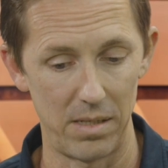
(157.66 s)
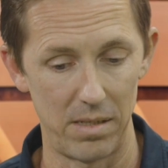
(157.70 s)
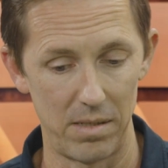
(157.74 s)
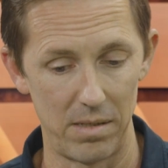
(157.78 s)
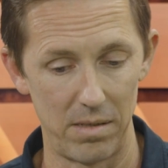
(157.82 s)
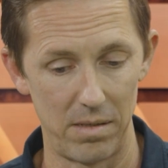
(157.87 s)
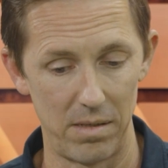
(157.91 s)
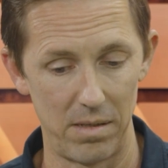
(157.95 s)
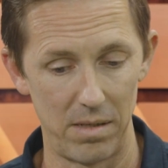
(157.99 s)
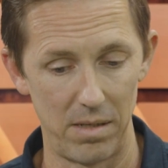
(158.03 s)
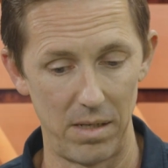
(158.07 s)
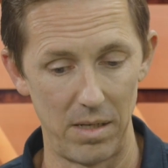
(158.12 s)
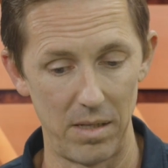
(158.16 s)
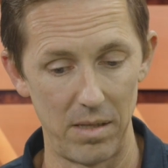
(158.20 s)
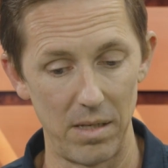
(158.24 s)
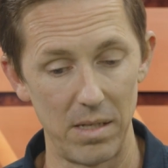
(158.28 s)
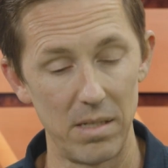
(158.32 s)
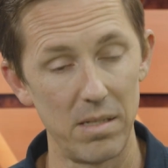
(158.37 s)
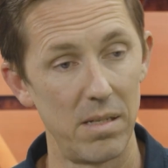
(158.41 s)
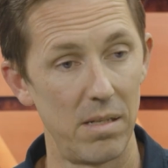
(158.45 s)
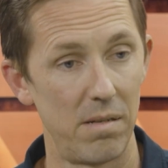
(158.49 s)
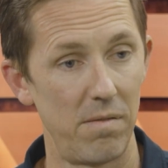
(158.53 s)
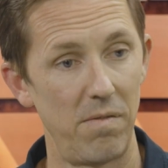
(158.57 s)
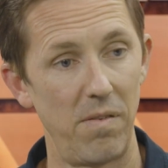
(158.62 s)
these
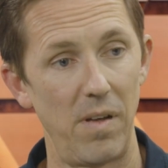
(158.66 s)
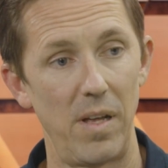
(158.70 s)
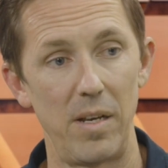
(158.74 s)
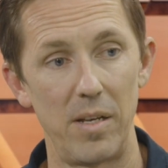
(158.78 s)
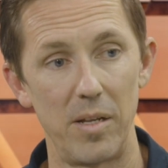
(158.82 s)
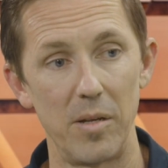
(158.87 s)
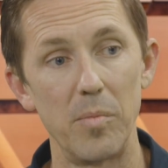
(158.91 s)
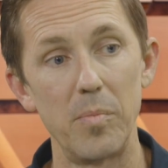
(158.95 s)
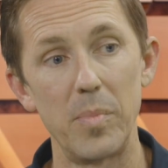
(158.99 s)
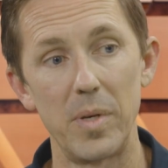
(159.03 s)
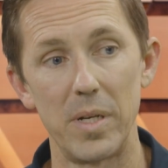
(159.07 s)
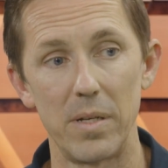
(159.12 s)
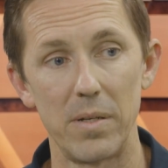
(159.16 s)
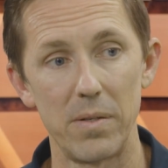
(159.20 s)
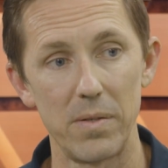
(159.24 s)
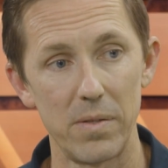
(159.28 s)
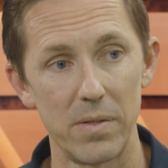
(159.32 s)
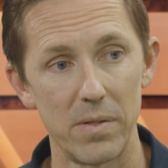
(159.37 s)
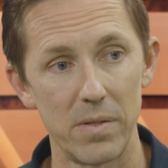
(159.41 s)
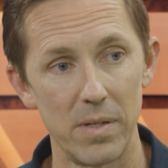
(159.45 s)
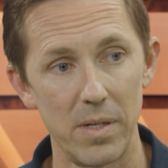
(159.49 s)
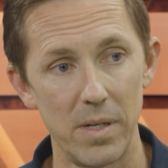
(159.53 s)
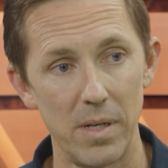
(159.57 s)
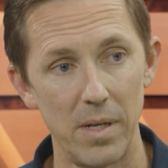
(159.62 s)
illicit fentanyl
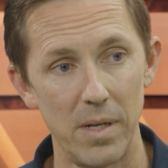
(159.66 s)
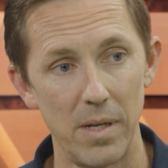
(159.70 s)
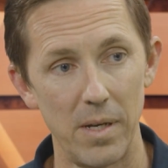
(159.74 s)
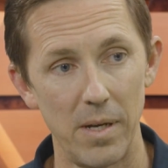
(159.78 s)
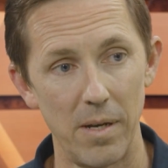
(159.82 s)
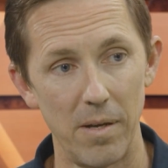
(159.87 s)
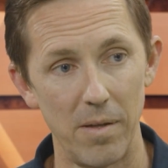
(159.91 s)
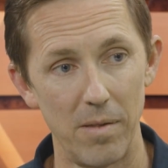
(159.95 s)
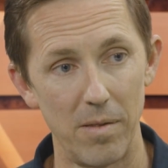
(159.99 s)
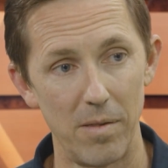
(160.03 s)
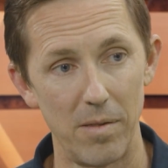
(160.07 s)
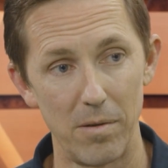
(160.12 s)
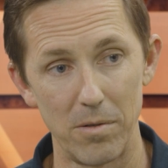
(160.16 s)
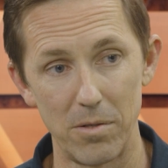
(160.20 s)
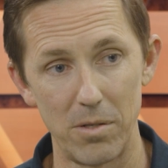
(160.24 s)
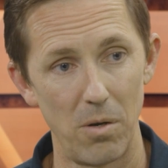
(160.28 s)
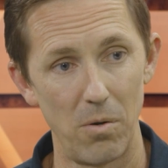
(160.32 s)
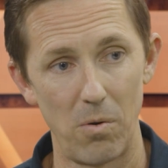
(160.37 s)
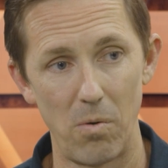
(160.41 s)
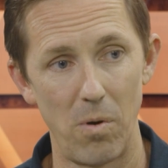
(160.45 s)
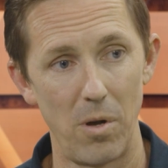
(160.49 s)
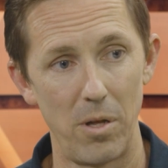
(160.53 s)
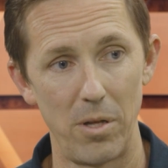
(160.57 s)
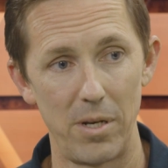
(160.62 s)
pills, there's
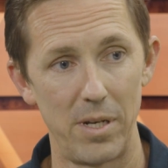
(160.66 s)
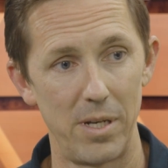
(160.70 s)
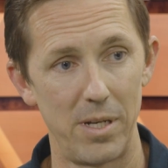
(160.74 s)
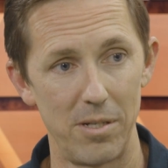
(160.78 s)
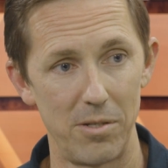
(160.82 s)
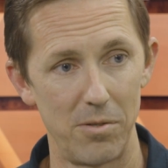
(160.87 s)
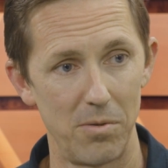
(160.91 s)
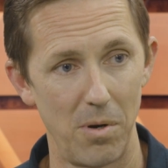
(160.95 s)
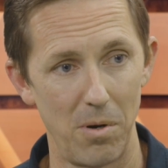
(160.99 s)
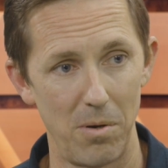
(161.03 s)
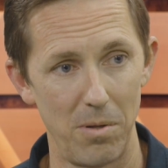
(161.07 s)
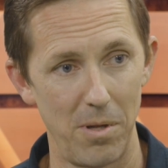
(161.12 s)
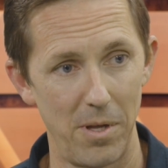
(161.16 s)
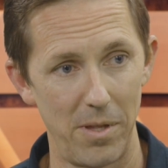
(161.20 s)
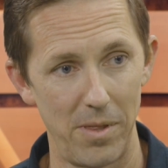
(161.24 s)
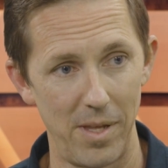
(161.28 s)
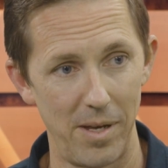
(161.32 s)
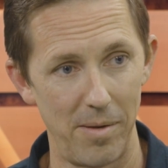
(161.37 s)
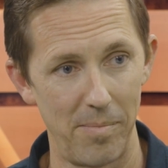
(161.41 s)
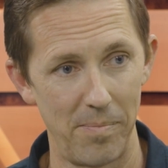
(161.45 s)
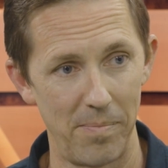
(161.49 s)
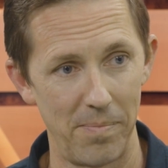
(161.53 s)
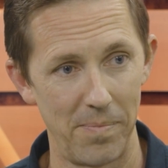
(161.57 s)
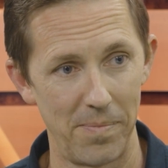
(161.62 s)
no quality control
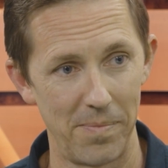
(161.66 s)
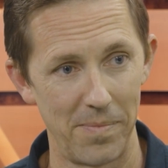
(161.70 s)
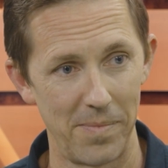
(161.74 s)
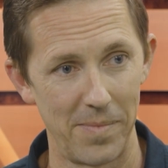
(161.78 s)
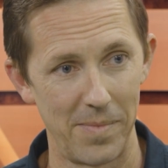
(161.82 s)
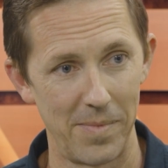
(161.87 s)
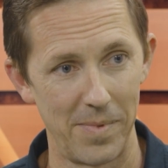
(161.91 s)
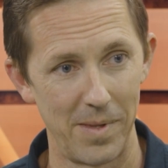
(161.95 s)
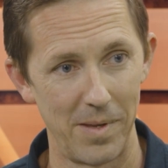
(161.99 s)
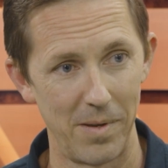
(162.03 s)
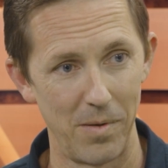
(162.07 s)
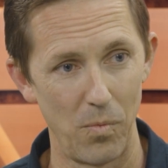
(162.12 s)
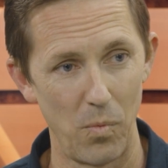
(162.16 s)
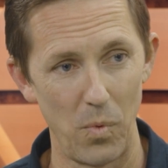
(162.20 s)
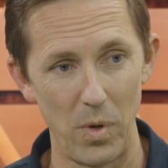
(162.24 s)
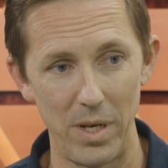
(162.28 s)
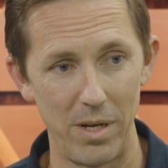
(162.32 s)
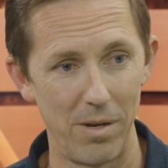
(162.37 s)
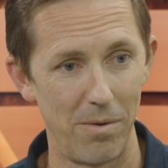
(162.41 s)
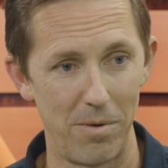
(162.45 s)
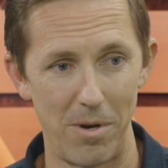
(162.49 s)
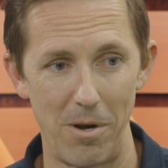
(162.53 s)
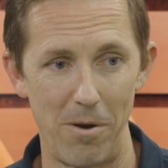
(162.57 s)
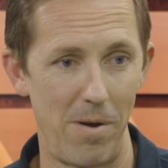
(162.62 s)
on them.
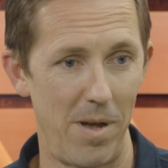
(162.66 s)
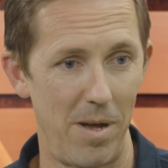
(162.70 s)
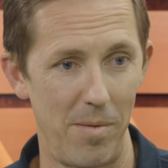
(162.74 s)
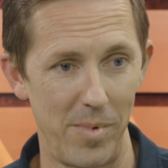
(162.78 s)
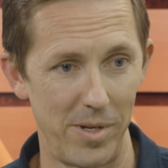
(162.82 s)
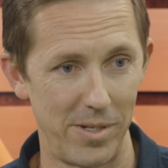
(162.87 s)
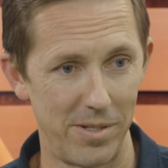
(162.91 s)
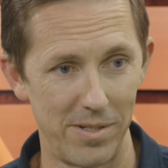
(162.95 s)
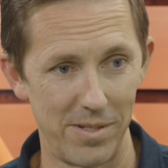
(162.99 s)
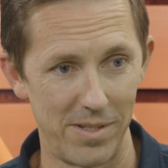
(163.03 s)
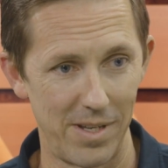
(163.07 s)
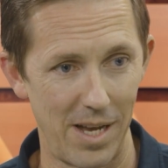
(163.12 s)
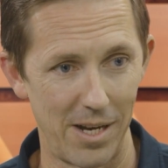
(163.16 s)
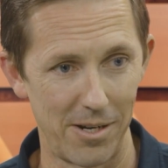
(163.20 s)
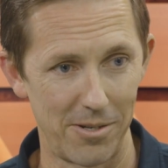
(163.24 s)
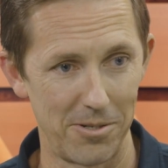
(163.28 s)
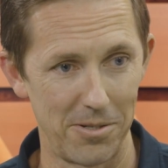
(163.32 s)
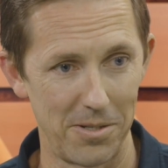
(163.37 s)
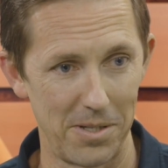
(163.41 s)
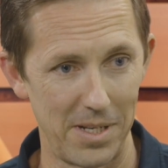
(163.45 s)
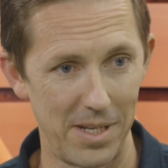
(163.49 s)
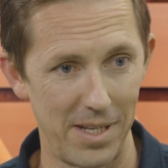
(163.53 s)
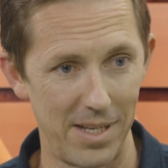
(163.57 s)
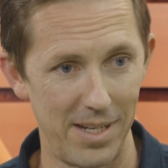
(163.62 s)
We don't know how much is
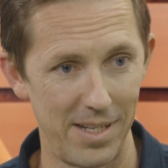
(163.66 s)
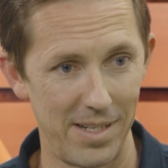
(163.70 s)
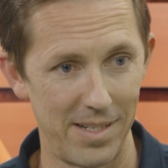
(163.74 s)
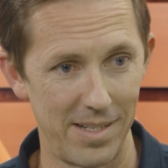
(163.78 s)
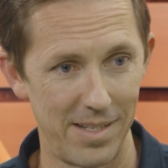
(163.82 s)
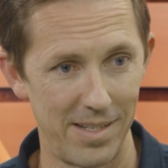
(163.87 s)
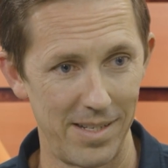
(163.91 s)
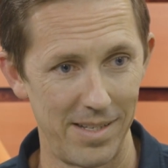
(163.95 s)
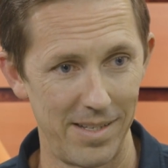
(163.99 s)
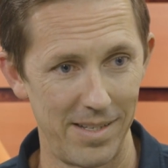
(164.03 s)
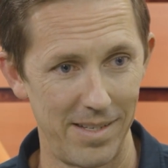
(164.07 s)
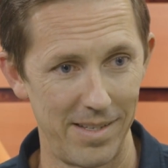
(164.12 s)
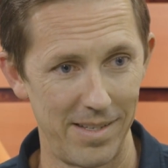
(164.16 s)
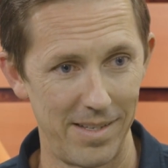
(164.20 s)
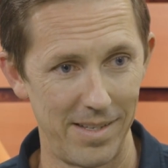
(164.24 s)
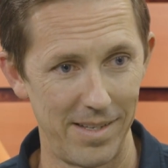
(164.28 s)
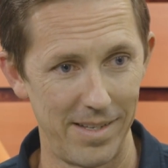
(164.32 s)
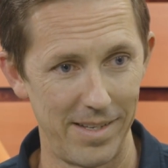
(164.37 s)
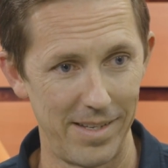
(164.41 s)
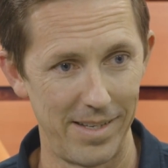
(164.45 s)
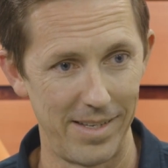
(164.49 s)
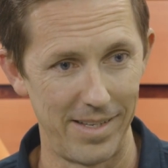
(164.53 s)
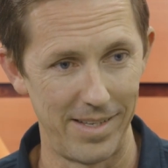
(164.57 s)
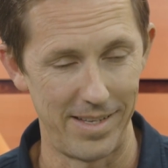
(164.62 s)
actually in it.
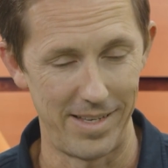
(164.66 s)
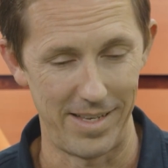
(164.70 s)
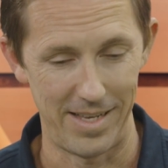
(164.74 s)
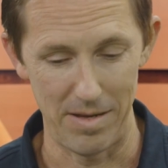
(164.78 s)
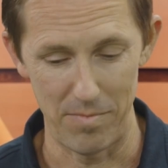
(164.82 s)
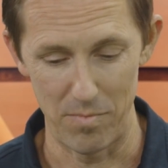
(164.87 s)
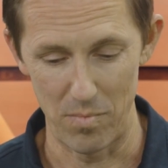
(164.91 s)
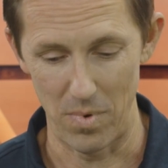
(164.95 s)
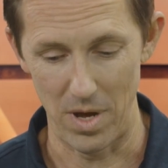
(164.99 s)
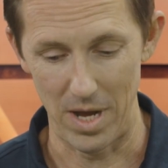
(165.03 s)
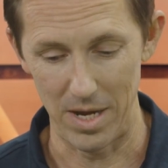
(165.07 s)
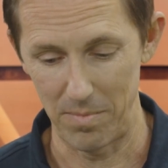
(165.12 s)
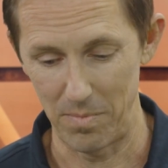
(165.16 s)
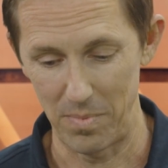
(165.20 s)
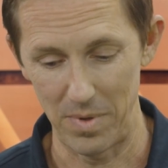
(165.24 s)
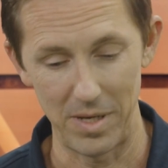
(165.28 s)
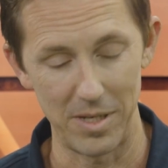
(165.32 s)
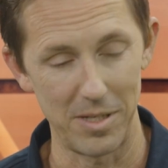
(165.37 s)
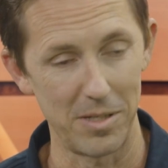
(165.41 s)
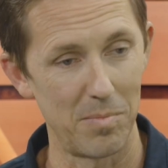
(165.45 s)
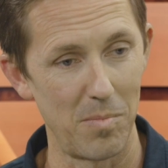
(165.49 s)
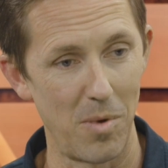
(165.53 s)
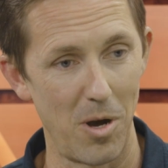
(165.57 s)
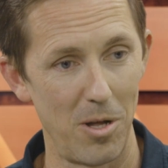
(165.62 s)
It might
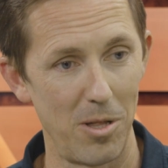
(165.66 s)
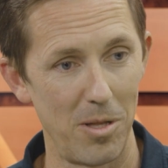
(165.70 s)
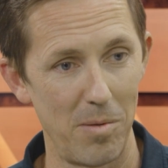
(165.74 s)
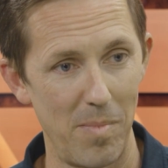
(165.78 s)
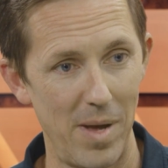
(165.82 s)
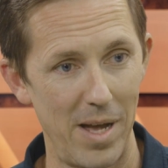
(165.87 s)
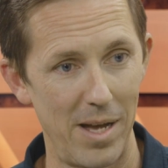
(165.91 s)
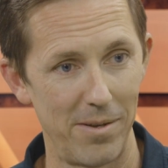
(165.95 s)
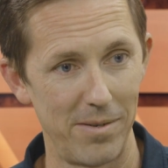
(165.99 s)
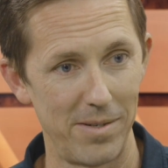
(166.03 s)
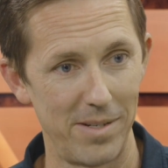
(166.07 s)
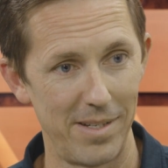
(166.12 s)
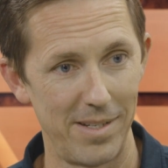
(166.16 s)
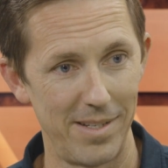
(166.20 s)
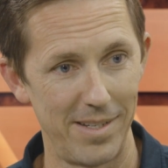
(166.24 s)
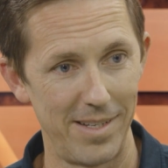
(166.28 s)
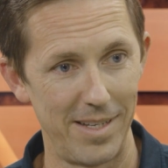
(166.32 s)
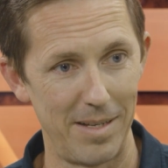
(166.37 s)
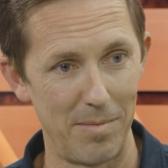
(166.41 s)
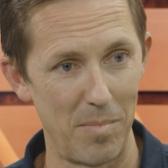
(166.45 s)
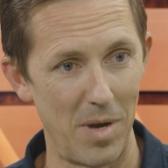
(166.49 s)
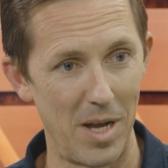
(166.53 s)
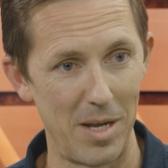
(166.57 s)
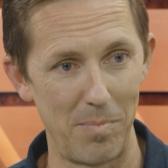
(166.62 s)
be a small amount.
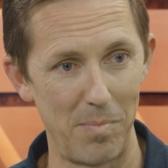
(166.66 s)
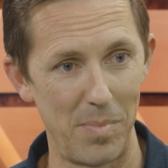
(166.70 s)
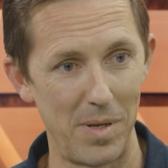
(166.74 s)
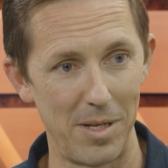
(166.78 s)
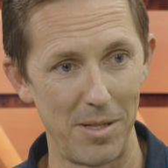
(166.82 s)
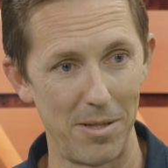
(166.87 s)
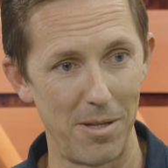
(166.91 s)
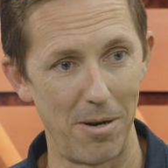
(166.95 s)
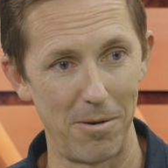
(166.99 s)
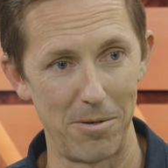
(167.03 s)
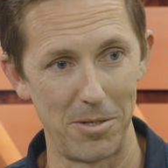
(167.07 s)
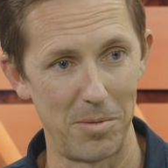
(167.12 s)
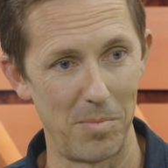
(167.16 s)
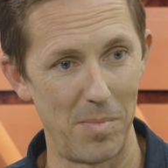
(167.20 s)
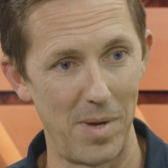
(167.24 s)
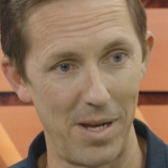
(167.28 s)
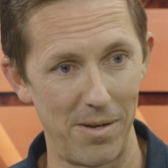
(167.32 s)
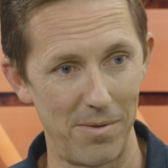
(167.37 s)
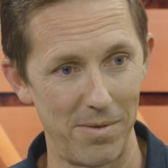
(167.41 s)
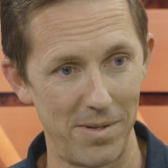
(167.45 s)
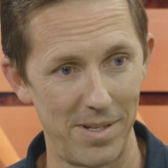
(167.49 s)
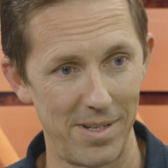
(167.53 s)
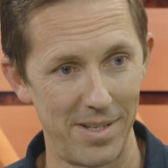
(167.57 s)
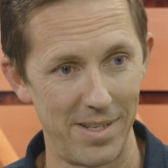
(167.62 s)
It might be a large
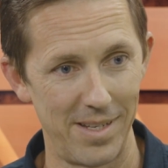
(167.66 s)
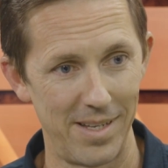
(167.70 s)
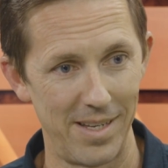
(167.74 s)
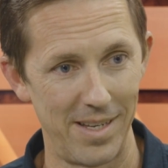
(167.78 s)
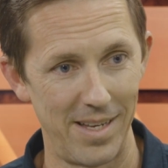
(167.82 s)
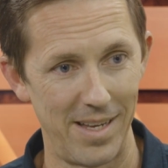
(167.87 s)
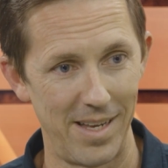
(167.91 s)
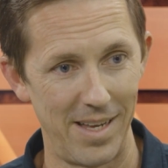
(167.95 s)
amount.